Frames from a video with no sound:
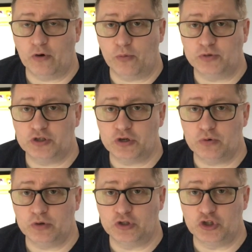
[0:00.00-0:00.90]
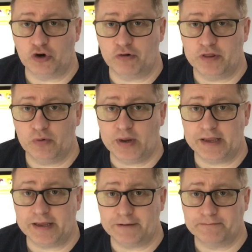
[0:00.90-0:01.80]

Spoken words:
up to during the week.